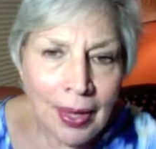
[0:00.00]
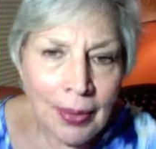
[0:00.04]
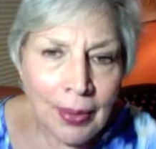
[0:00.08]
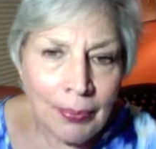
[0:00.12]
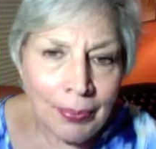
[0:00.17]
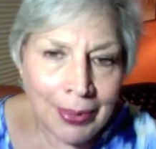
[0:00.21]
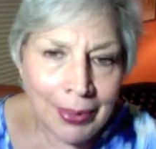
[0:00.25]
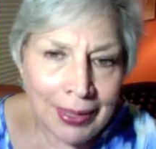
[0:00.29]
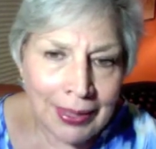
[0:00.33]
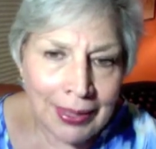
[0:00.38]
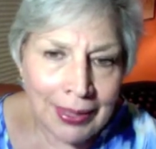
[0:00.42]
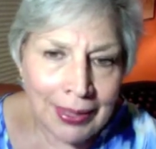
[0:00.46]

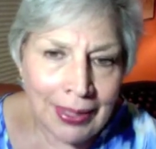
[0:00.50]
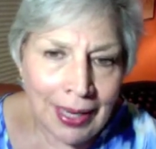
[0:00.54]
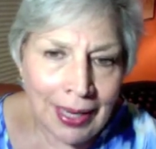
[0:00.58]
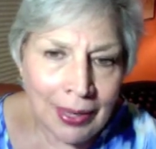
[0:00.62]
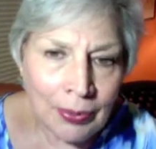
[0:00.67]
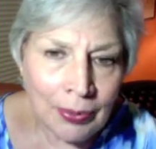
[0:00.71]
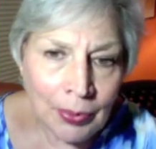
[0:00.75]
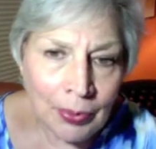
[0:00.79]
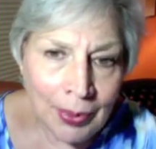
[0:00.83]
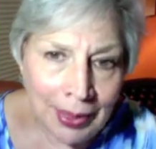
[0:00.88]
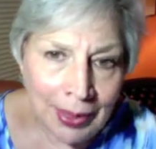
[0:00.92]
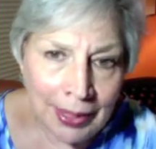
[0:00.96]
But I
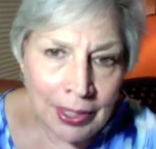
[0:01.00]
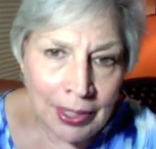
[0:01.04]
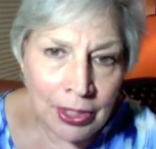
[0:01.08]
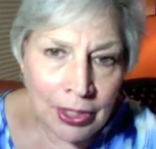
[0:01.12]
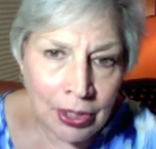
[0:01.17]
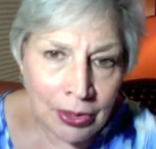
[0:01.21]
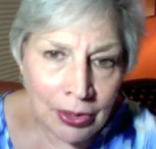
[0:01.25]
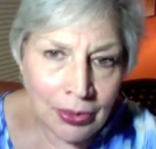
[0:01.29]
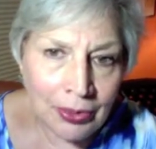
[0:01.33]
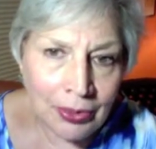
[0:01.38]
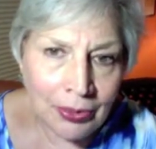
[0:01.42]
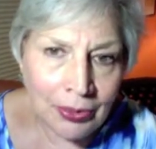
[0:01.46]
really
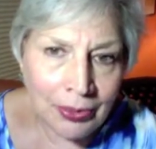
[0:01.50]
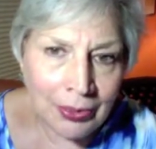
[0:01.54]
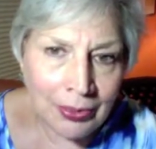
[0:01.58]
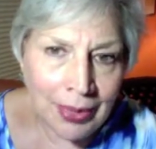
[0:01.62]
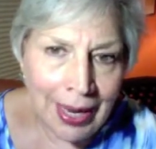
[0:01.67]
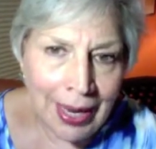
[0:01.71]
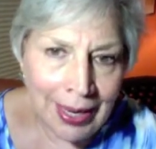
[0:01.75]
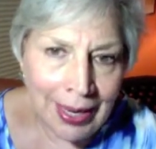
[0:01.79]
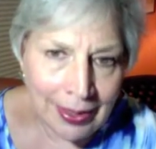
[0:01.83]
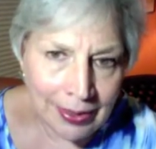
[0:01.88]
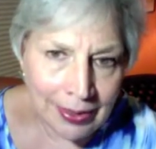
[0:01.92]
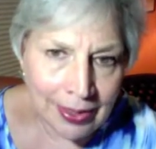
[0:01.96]
do
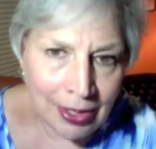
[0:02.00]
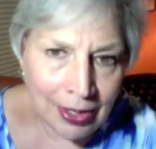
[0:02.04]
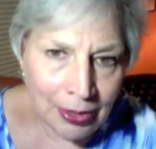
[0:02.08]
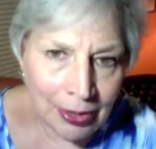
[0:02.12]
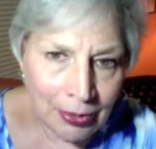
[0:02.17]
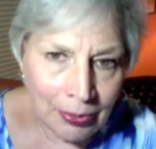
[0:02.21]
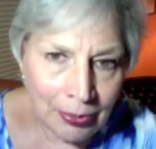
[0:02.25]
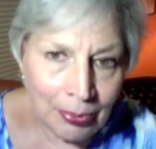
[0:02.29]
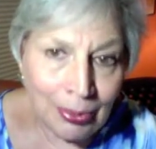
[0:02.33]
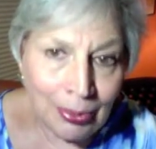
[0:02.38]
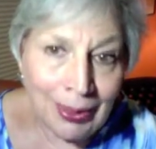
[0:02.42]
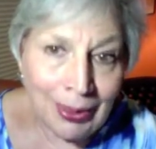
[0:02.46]
ask you,
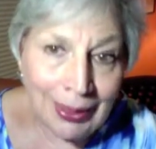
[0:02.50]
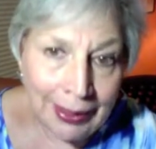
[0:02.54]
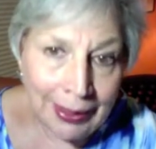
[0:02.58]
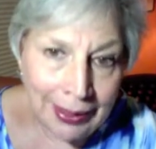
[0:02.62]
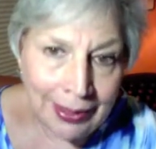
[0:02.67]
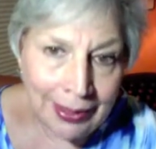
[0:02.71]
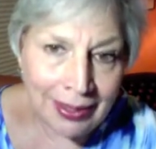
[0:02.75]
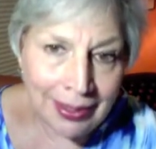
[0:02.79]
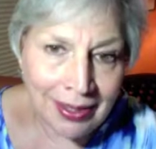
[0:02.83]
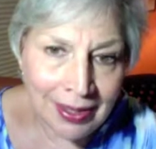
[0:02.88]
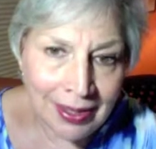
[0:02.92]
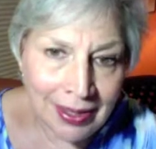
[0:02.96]

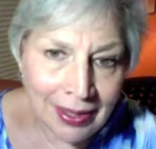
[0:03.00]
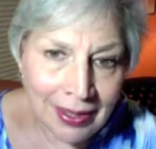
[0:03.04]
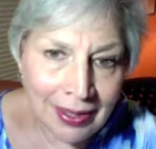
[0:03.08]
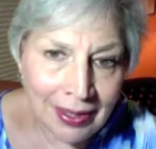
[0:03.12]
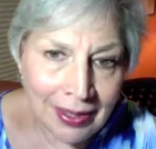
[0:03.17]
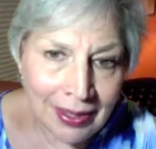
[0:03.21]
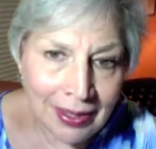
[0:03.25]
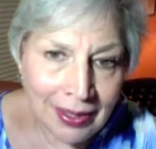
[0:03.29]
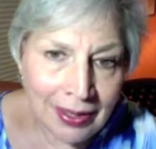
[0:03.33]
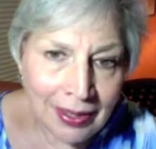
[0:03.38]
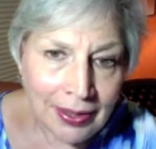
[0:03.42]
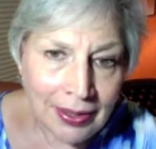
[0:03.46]
please,
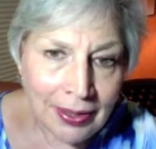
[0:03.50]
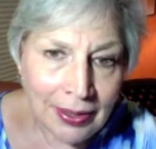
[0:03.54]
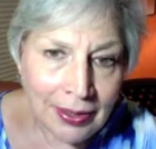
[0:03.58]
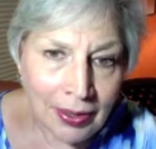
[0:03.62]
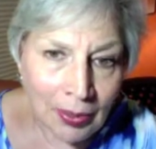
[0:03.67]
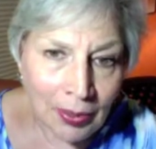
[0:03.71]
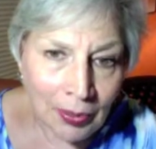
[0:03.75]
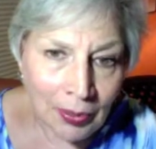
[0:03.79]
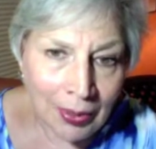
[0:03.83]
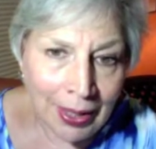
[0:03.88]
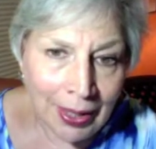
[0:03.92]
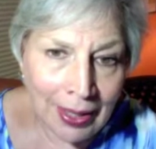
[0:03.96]

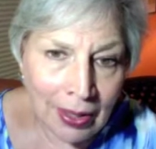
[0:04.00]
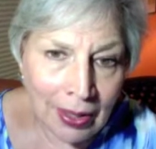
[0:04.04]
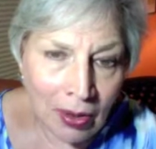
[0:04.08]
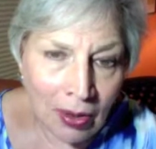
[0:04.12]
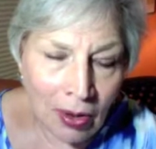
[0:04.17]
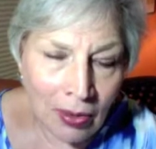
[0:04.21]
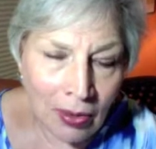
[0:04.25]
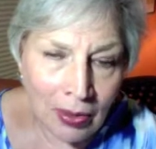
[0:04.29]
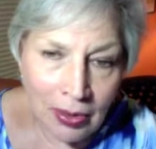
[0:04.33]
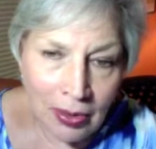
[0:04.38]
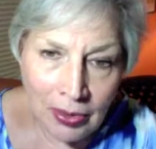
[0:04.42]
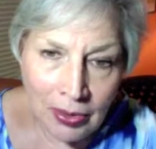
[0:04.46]
don't let it
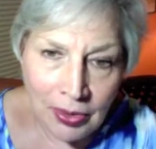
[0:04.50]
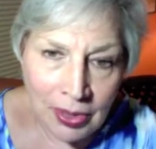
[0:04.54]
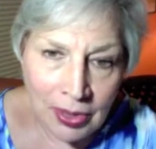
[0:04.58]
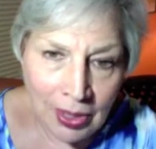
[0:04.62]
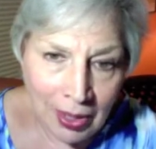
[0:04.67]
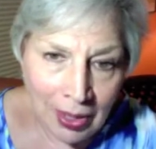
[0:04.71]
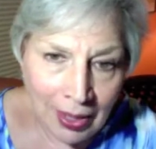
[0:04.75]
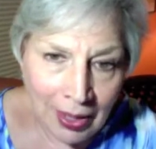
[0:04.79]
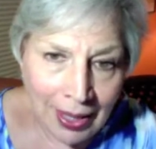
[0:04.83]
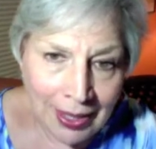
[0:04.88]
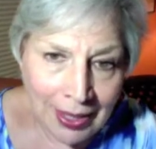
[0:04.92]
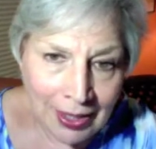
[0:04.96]
all go to the
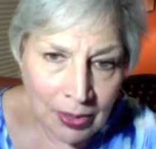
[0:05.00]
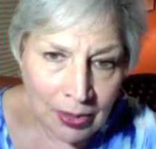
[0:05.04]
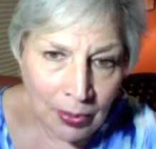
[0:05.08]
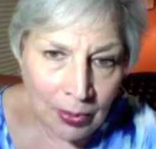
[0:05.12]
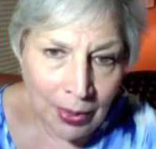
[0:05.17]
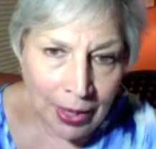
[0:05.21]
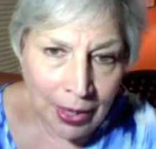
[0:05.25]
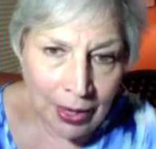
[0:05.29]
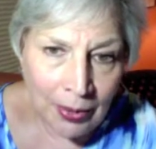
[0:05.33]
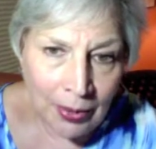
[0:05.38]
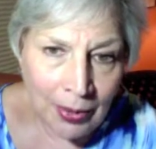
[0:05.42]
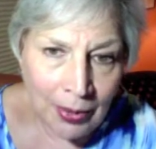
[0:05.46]
last
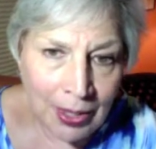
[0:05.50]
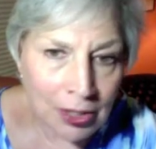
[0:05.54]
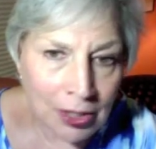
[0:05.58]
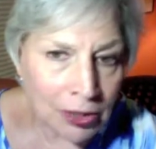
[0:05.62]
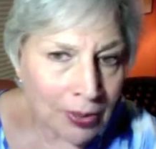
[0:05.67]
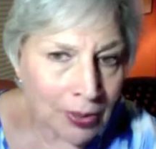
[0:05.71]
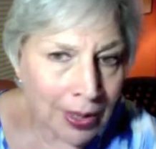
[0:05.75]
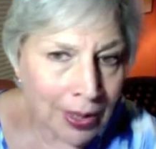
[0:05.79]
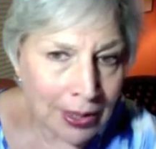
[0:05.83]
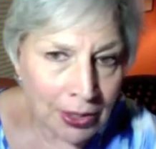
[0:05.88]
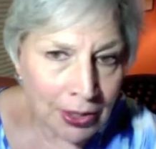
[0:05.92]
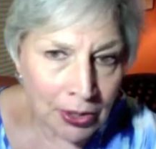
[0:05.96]
week and then
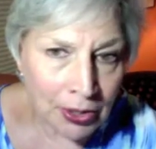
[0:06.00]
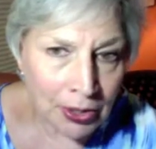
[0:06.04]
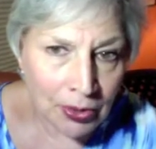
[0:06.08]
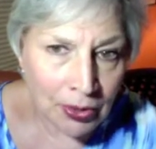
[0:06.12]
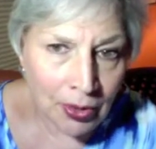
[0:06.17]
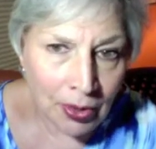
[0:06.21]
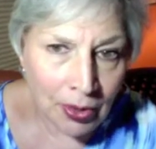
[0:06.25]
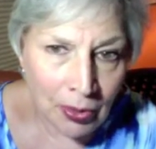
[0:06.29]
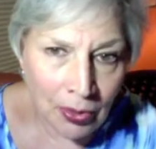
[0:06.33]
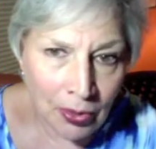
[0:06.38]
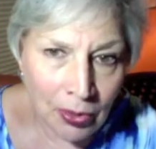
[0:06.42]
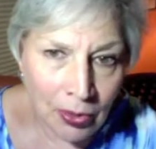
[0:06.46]
try to do the
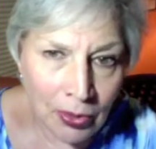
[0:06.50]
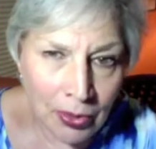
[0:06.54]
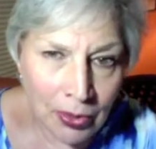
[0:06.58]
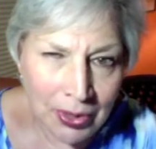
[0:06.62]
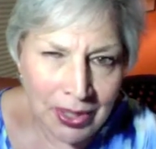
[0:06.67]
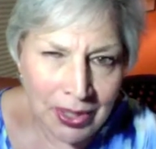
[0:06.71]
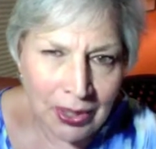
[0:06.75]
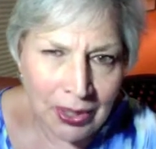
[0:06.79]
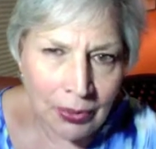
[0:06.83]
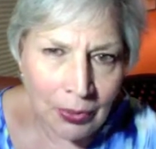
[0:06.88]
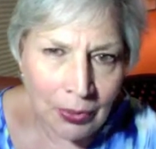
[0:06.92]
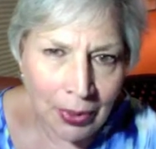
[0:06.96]
whole course
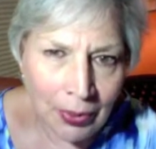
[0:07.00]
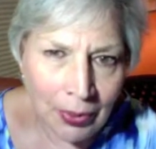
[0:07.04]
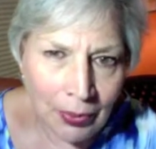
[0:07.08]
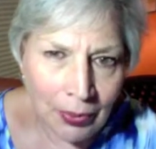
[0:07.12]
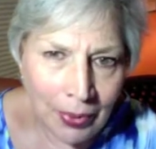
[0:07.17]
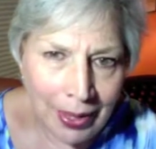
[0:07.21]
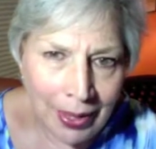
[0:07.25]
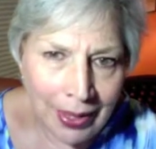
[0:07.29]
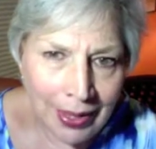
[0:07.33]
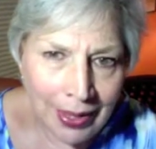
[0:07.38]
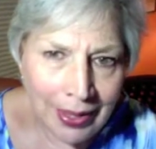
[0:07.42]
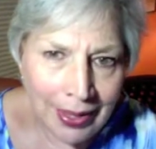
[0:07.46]
in 1
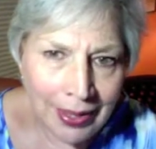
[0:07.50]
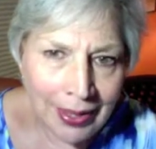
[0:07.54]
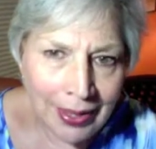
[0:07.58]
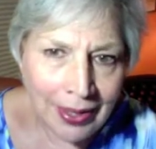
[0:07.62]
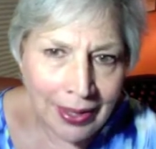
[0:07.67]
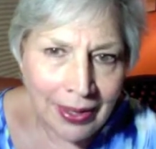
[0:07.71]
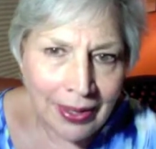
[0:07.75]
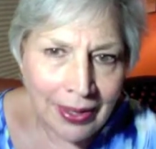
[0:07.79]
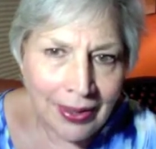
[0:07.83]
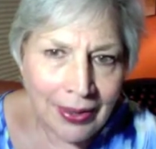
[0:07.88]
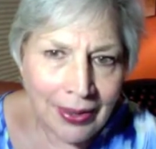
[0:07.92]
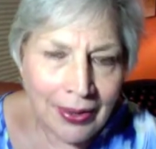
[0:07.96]
week,
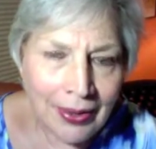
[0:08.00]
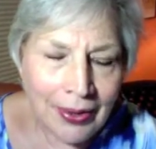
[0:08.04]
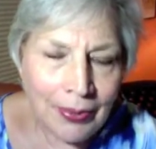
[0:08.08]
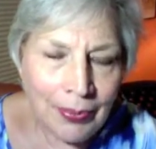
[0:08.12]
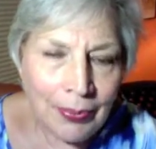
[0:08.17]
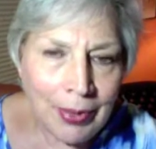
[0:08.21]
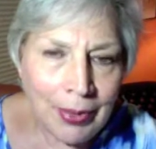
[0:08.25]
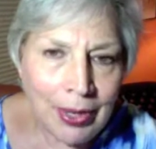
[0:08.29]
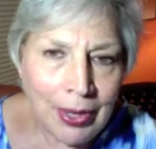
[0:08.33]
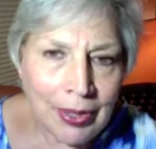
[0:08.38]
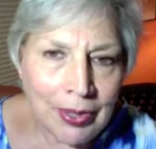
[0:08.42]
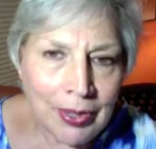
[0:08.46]

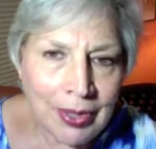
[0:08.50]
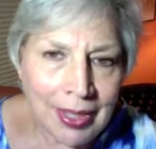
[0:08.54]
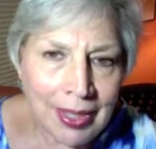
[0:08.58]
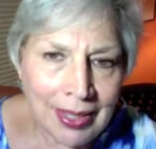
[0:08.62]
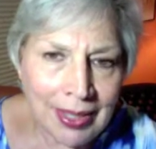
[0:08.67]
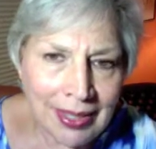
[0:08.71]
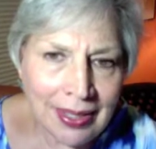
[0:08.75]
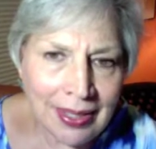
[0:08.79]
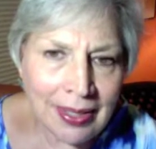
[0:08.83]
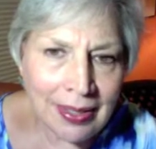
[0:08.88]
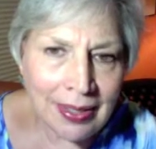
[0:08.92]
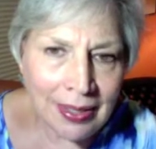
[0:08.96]
because
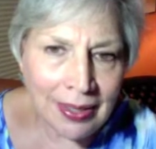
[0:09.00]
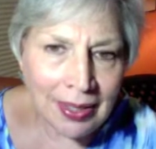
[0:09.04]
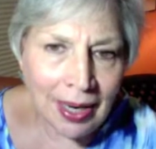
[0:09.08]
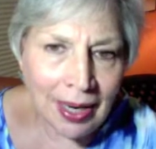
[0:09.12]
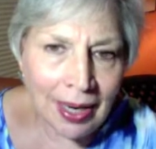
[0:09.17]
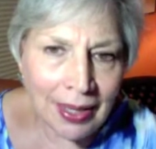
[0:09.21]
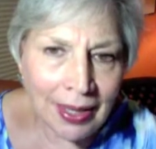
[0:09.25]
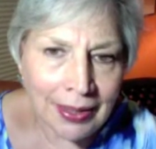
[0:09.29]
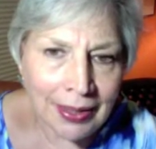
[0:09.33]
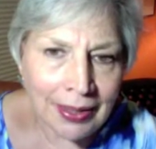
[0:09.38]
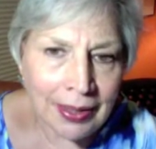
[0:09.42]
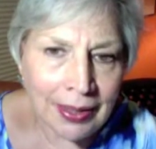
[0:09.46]
this is
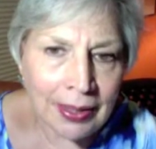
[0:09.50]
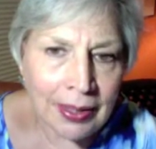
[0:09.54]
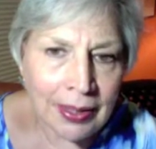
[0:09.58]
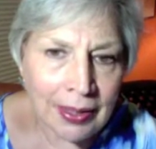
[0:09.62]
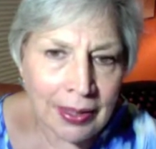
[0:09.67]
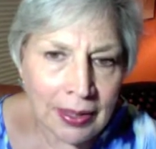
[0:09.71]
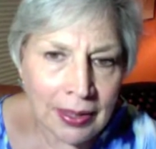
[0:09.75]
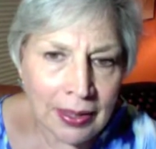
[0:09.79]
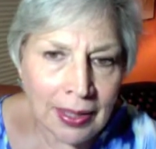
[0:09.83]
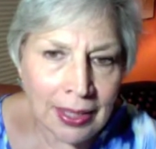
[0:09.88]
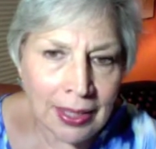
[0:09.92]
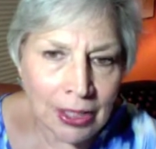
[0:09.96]
not an
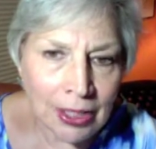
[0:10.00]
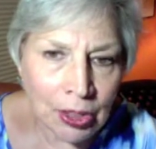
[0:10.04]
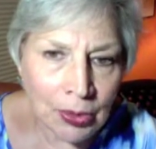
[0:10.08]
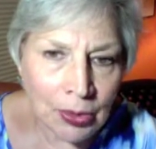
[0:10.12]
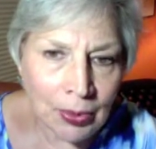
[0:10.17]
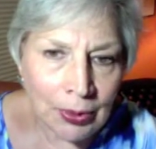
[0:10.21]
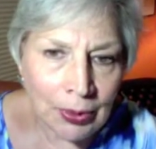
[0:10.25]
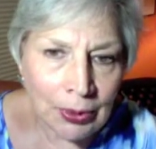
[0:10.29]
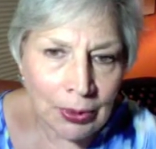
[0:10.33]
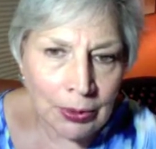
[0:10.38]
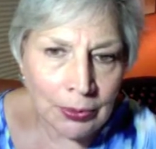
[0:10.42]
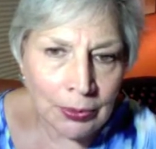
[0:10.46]

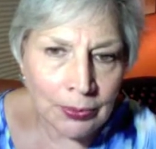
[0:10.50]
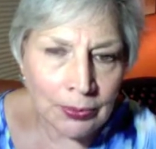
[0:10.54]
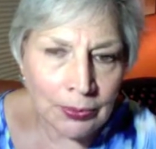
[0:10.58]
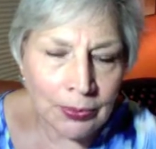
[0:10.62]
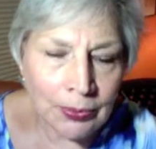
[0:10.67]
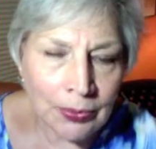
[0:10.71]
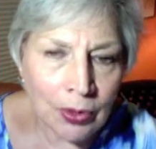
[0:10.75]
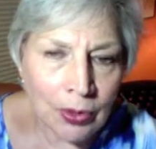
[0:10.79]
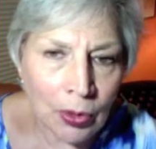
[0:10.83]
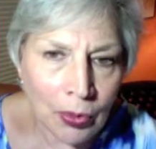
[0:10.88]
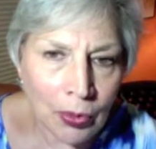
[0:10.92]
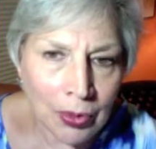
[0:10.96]
intellectual
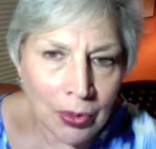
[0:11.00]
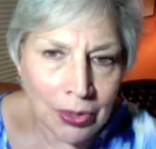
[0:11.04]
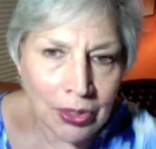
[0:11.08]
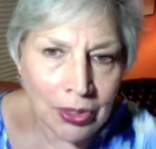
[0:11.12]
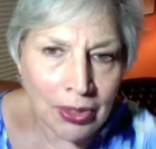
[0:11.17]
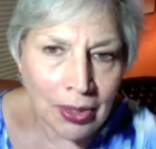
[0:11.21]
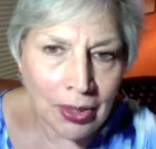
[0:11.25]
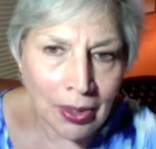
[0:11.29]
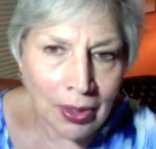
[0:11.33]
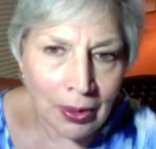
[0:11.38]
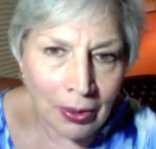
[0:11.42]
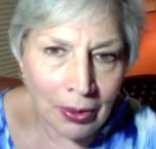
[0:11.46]
course
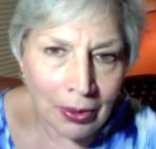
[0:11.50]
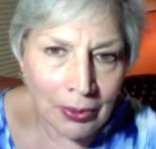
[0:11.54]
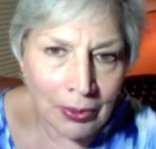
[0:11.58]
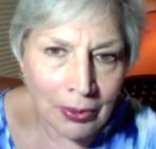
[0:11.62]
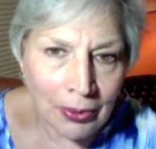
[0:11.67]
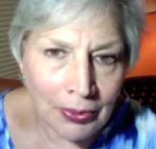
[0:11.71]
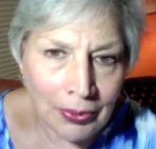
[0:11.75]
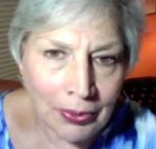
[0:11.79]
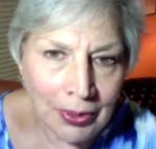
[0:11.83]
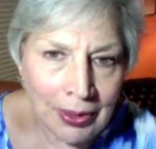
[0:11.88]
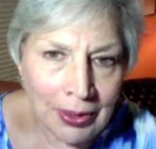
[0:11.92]
alone.